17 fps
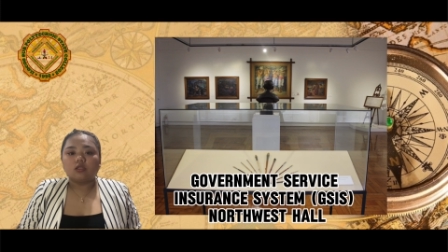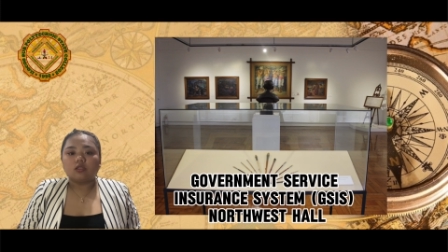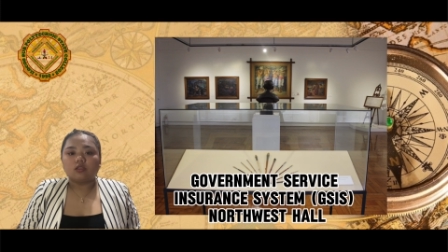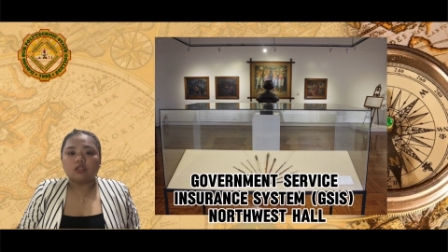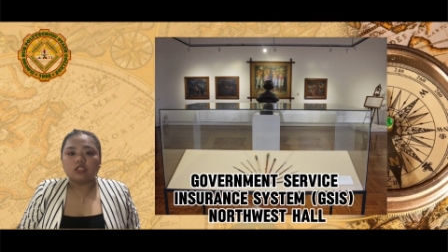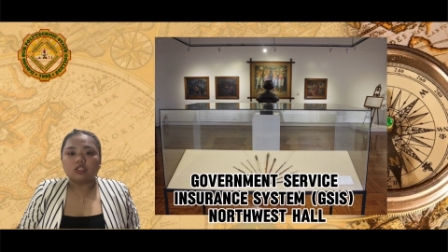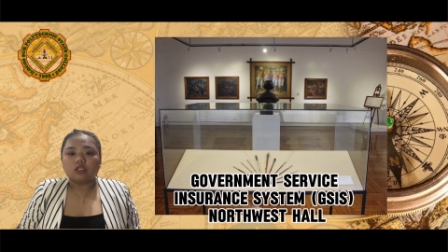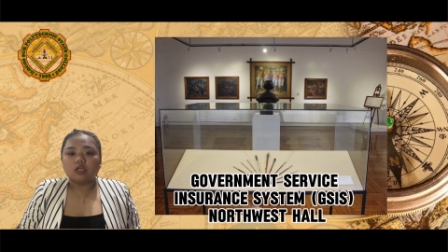
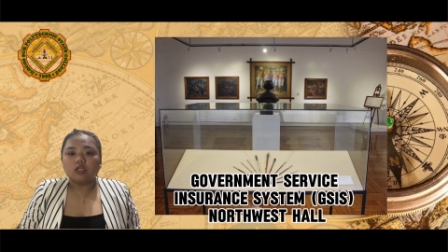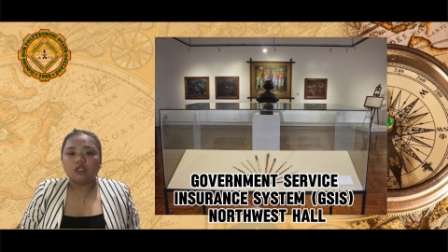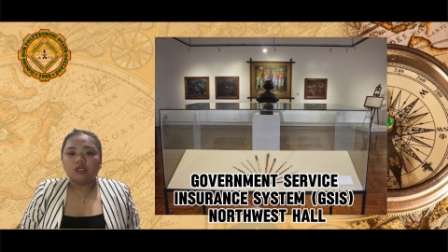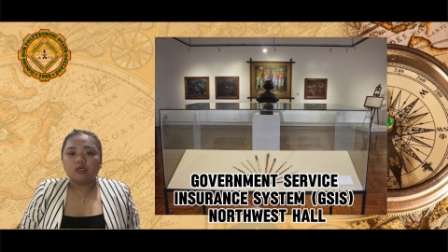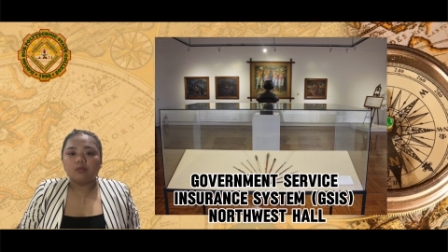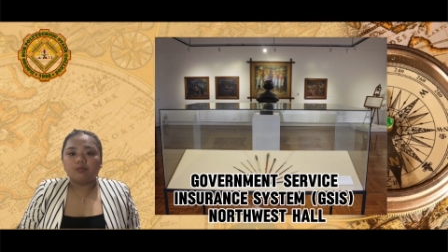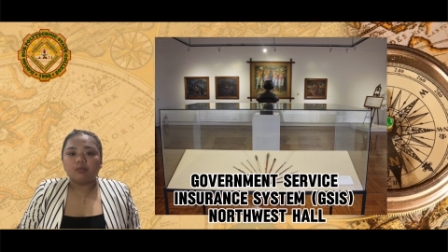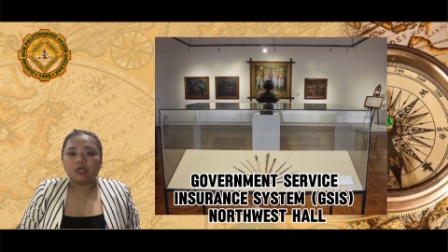This
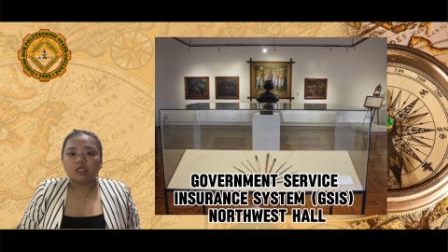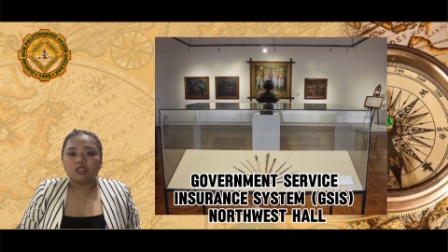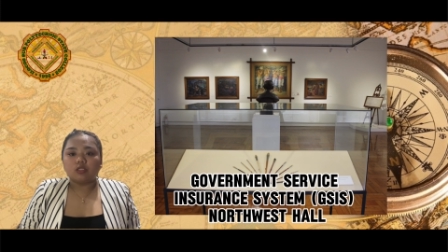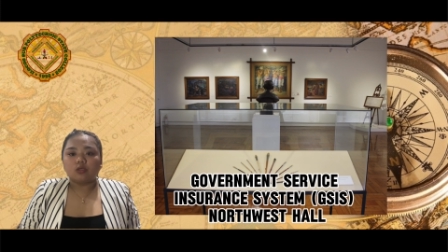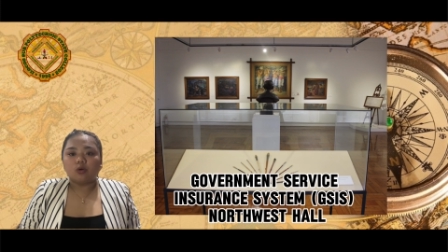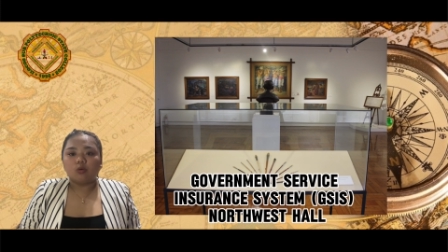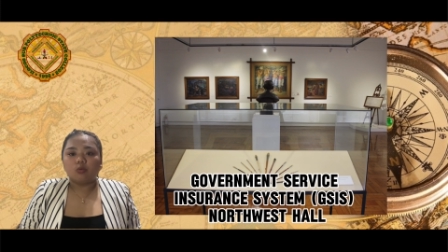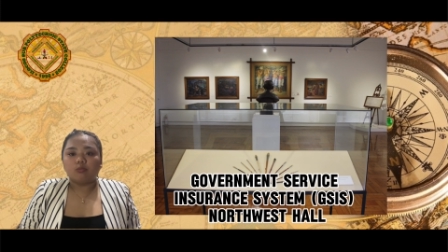gallery pays
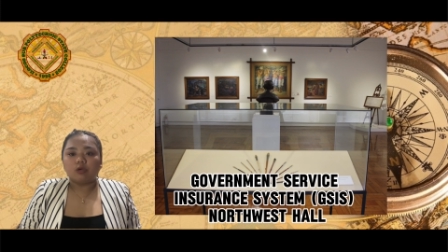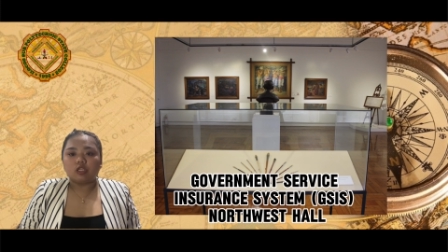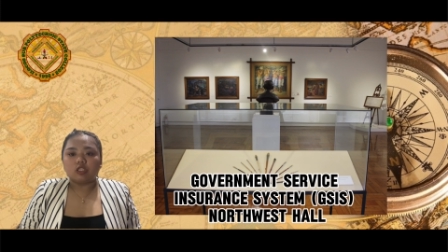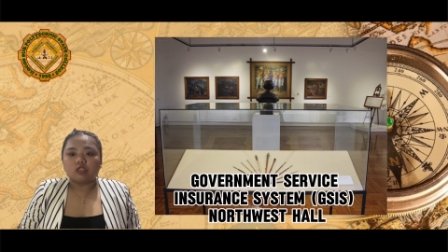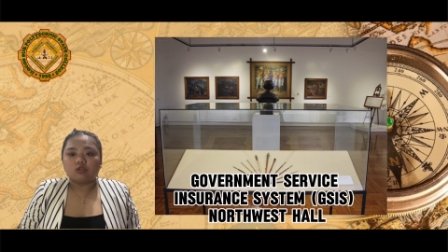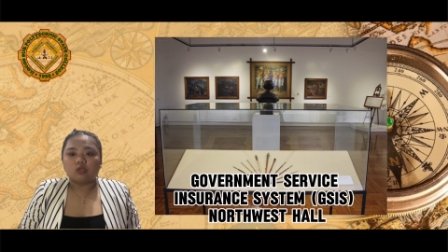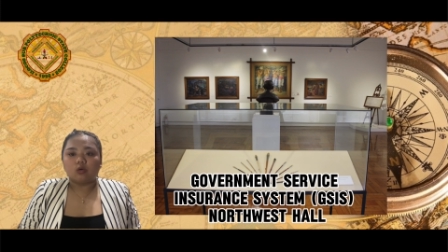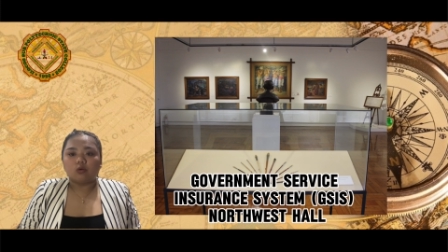homage
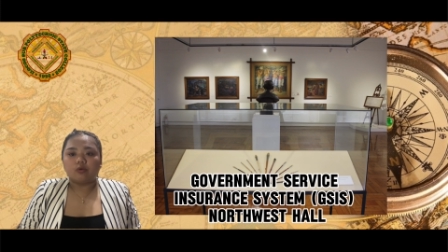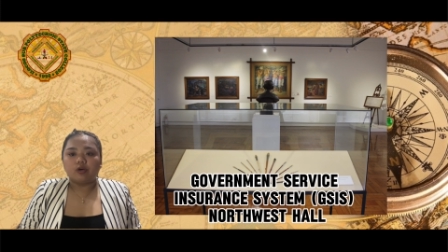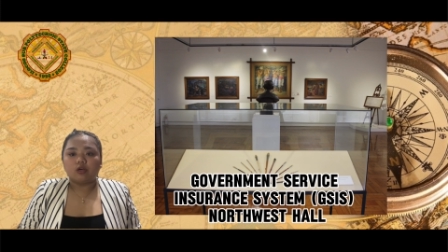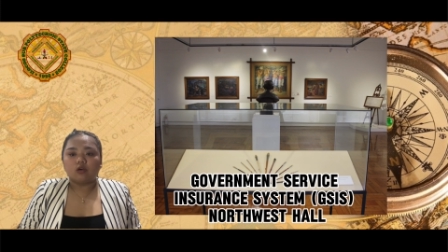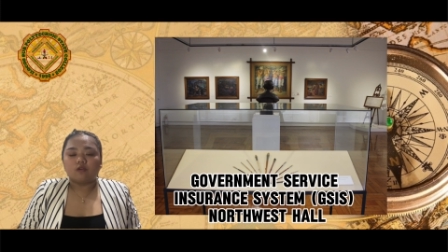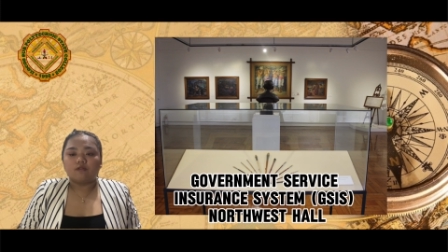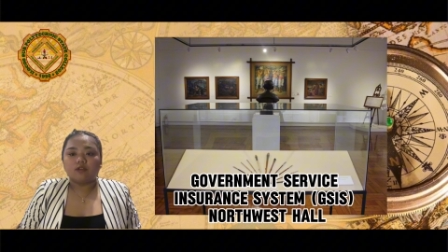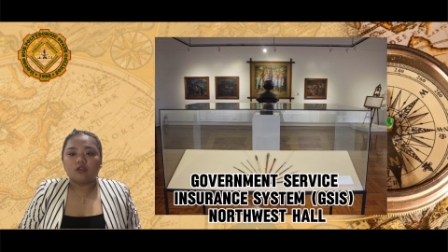to the work
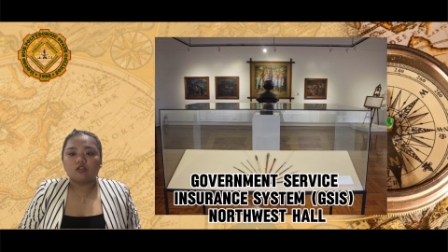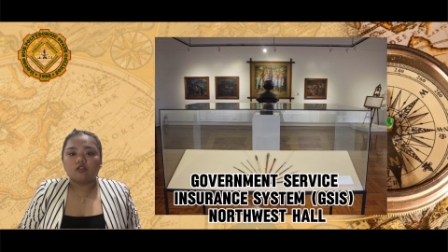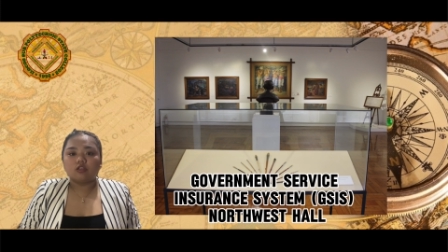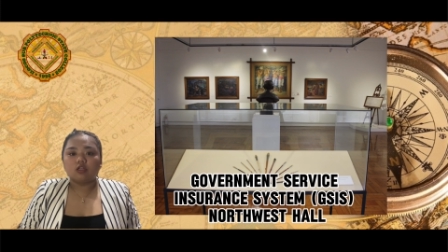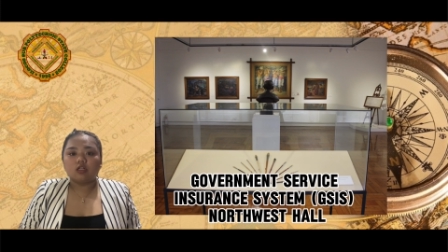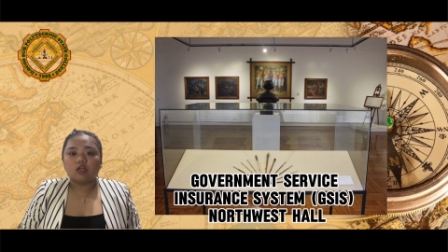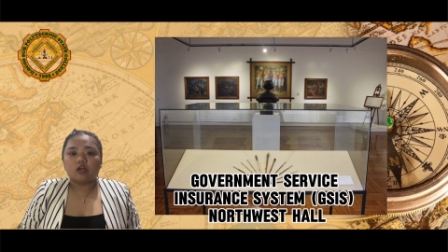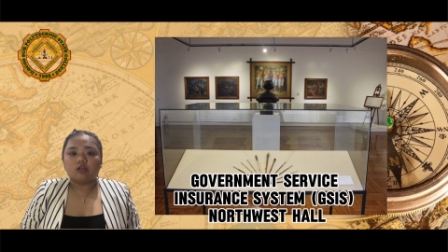of
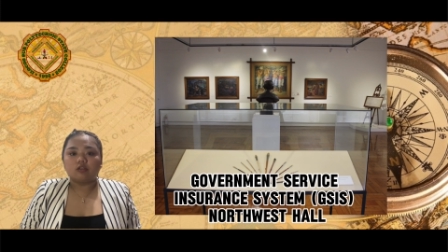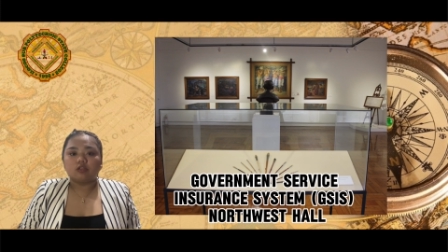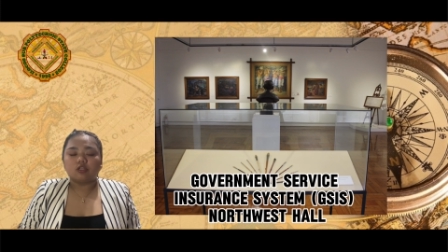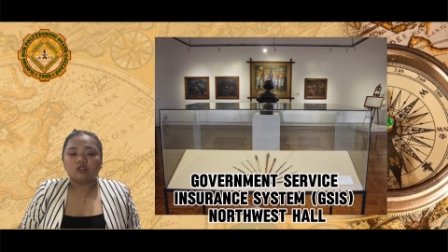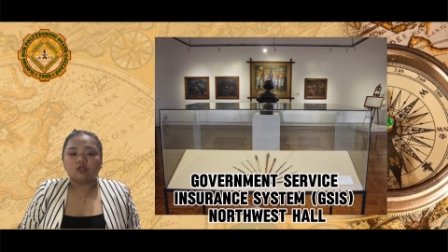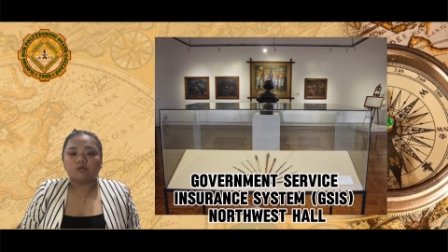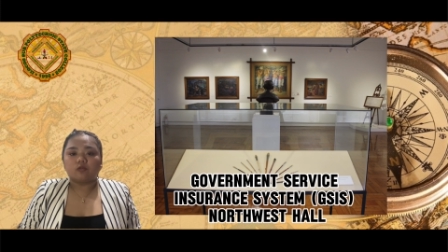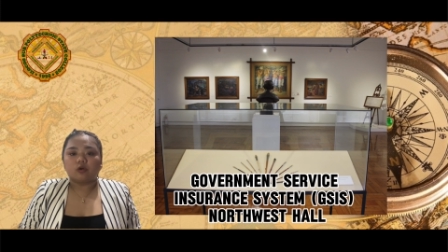national
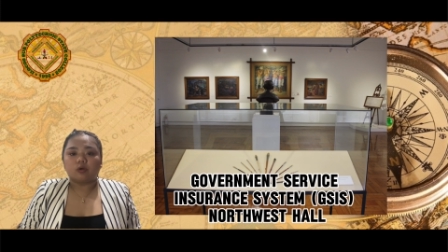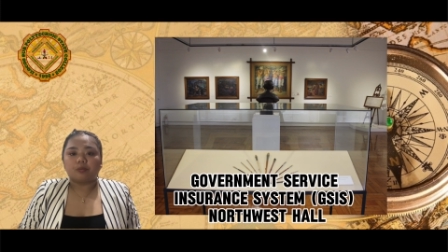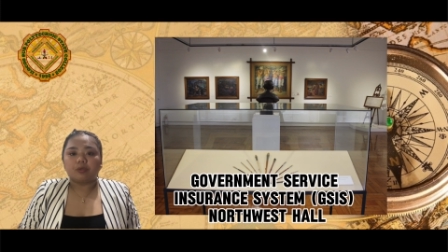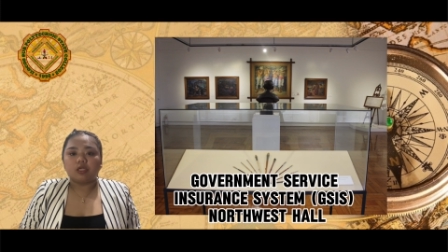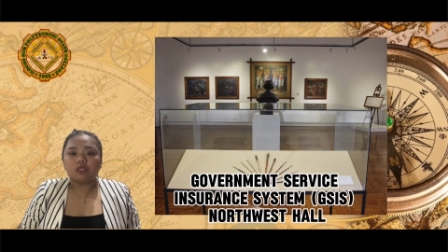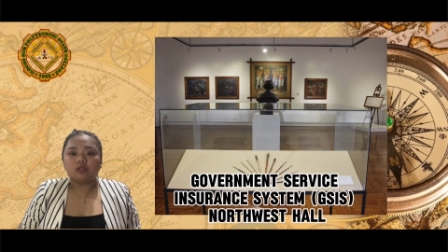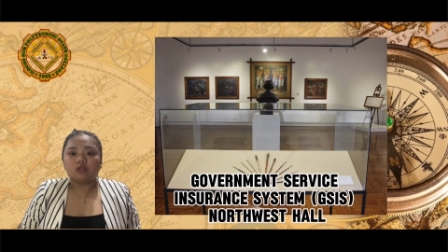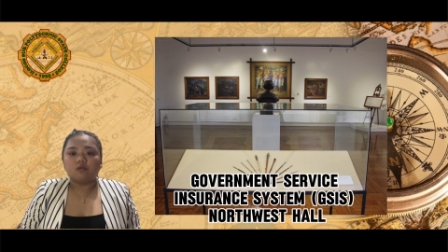artists for
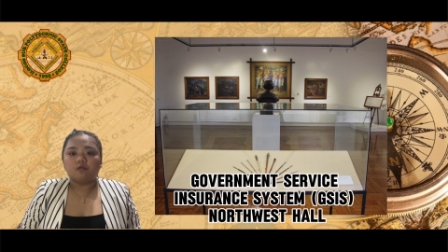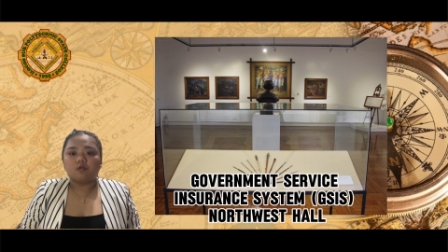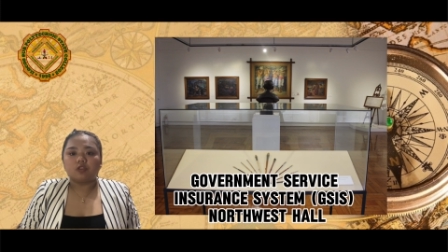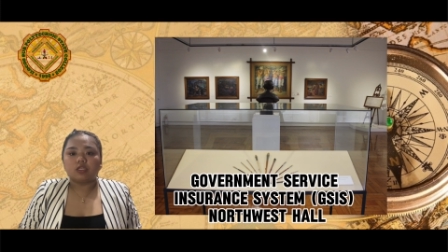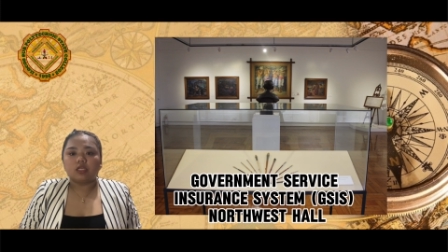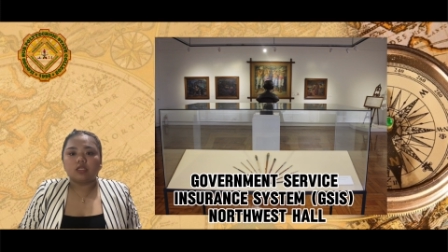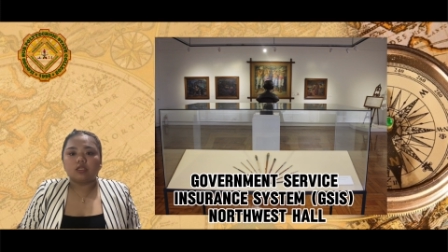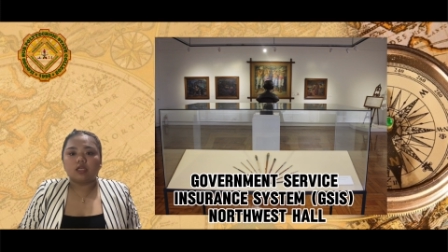painting
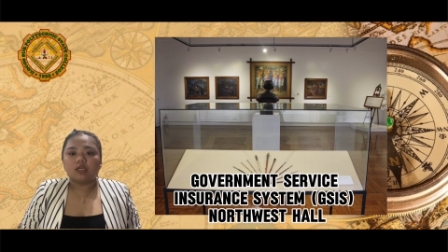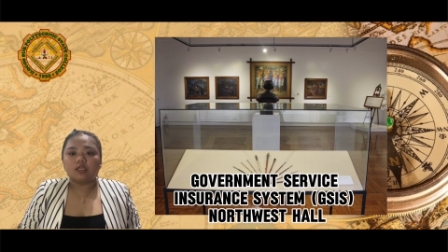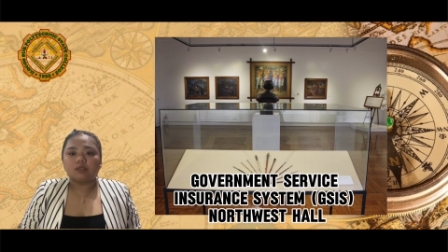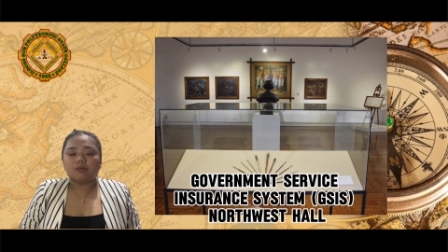Vicente S.